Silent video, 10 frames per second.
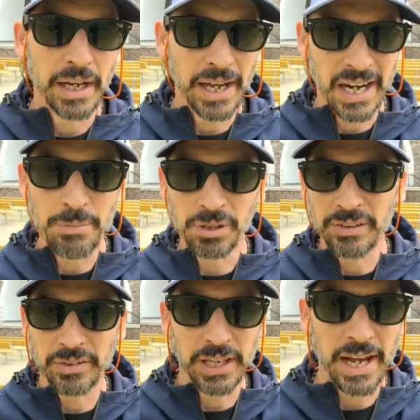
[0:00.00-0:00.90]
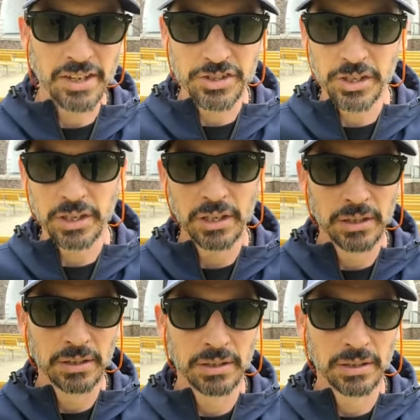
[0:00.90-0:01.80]
And I believe the answer
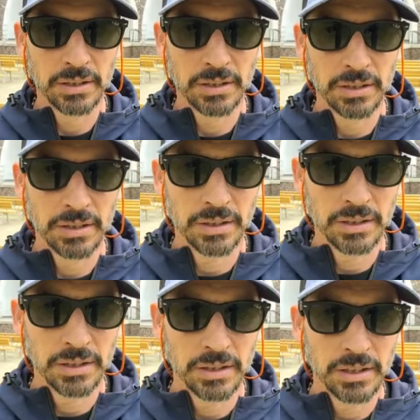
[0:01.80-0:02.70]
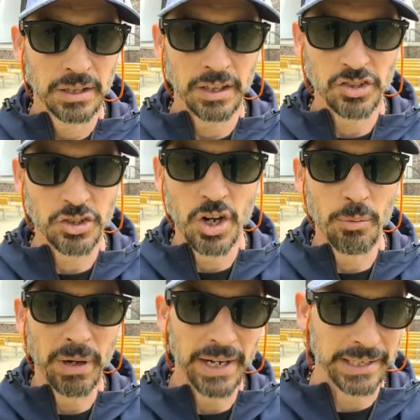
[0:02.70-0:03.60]
is
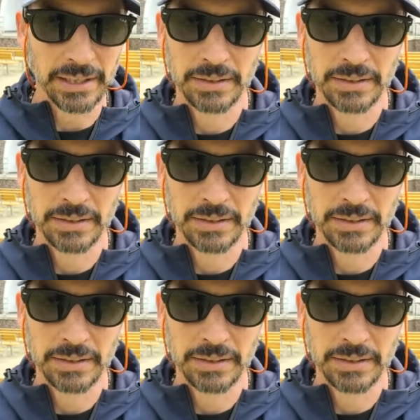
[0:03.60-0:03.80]
nobody.